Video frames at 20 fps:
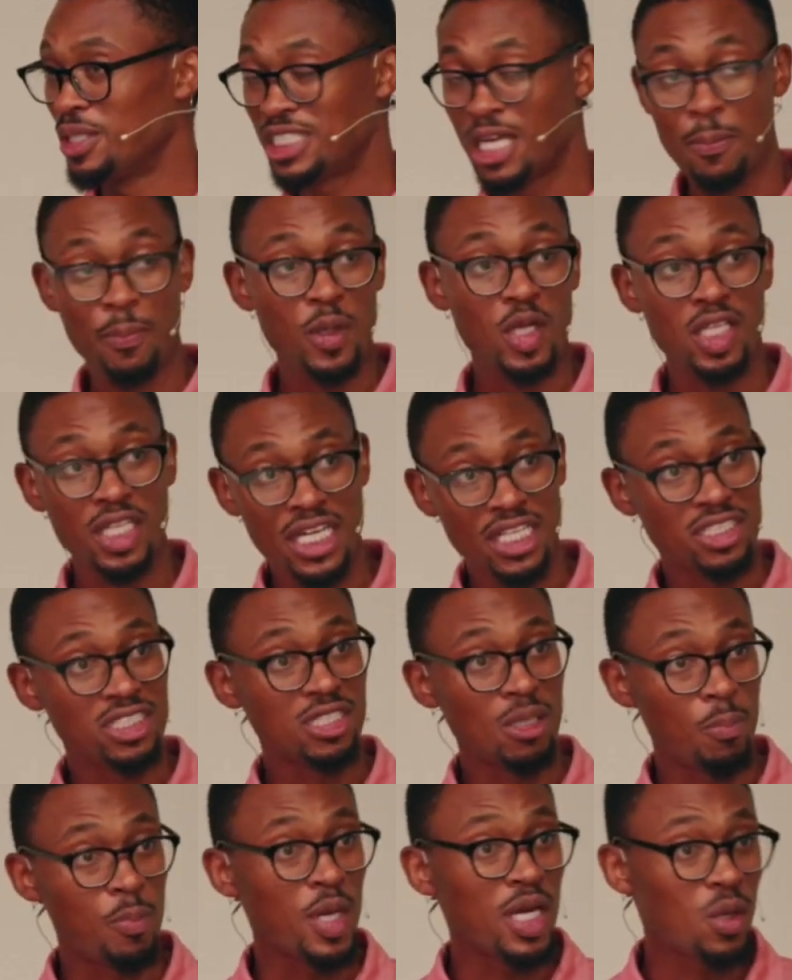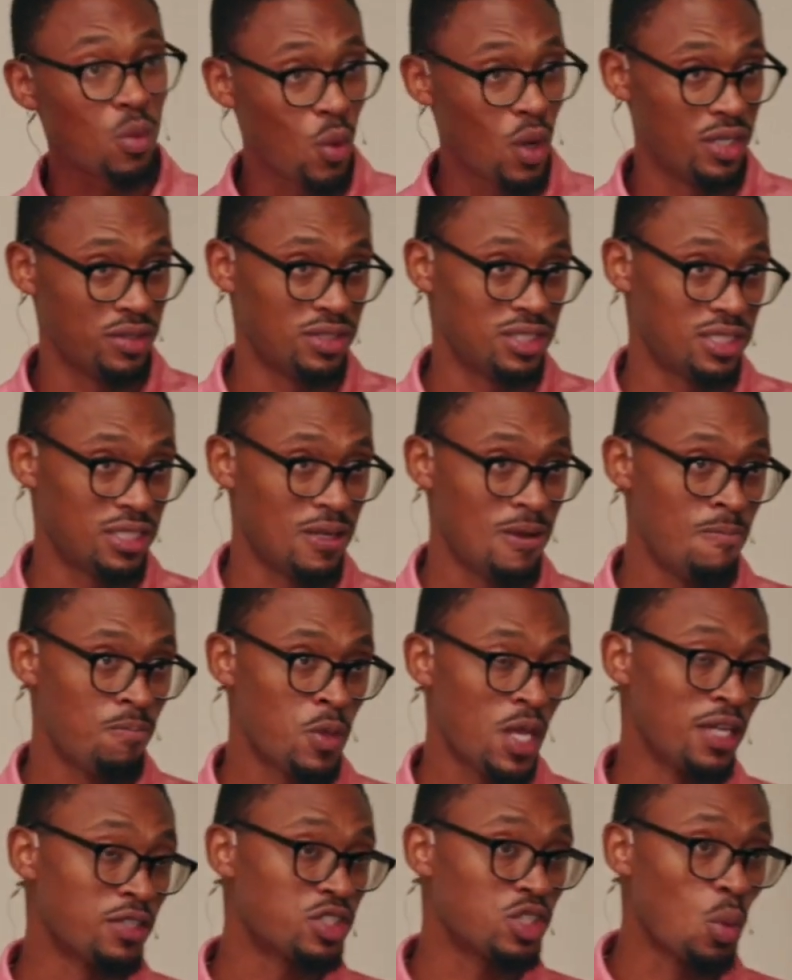I mean, typically it's the big ones.
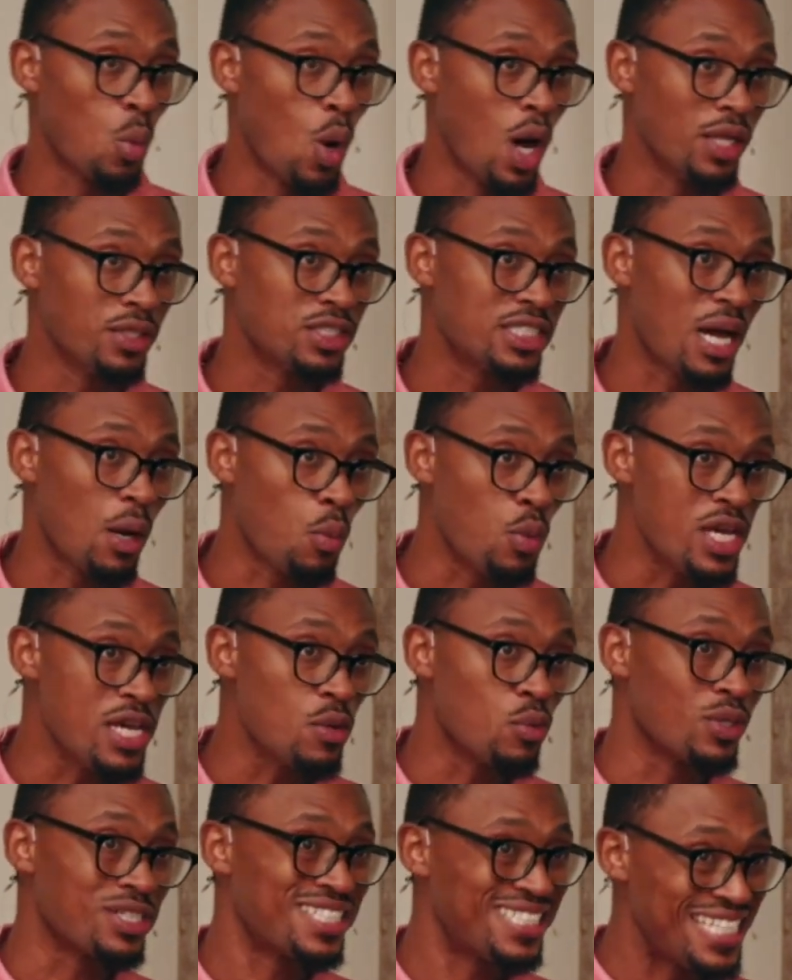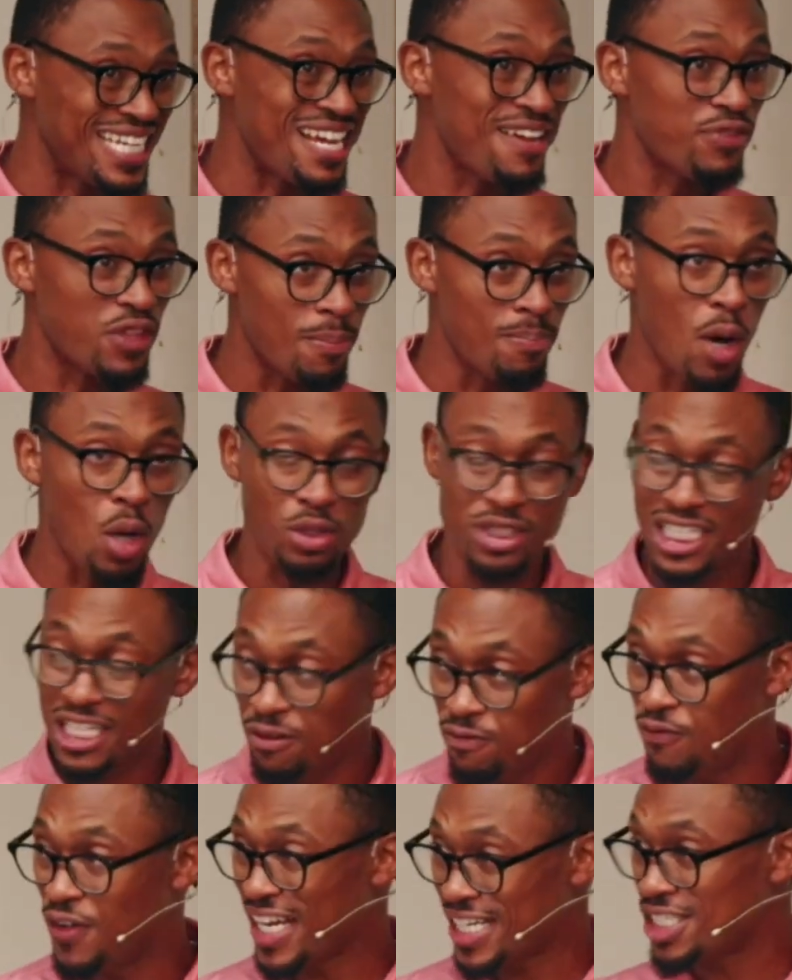It's the ones that we receive the
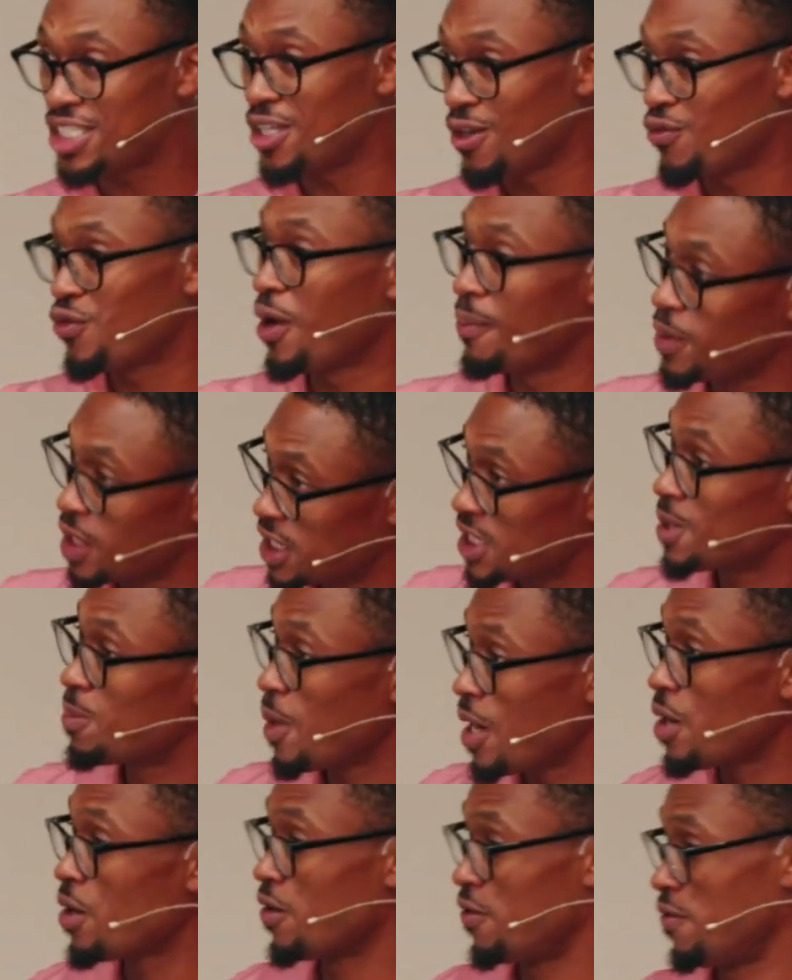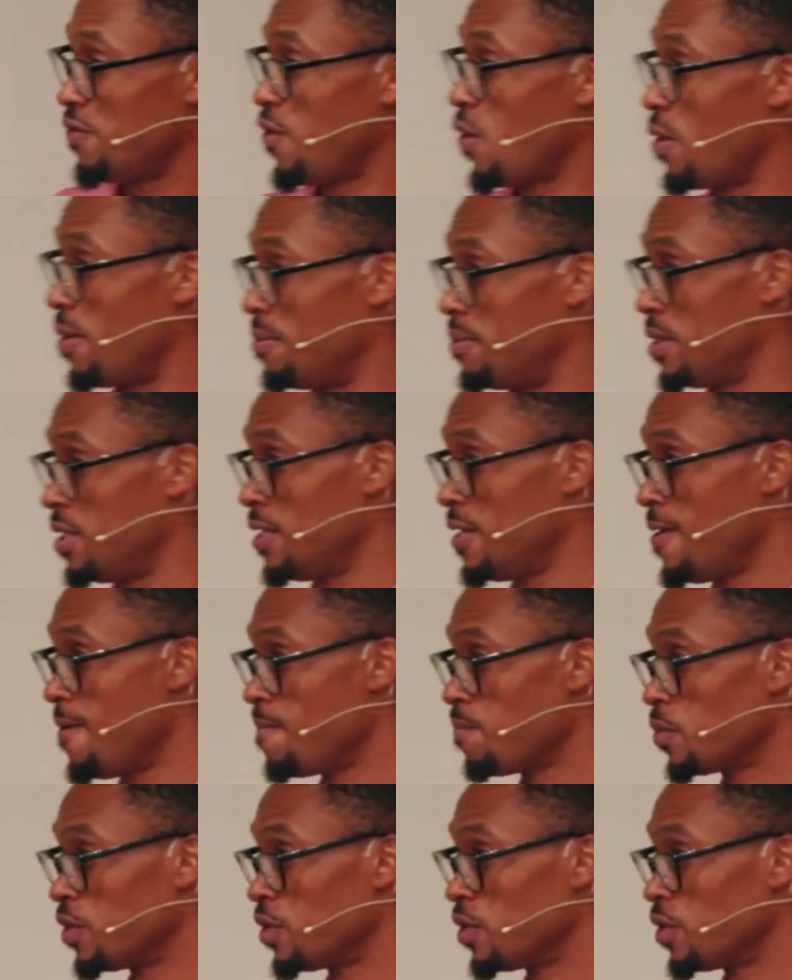most conviction from the Spirit from.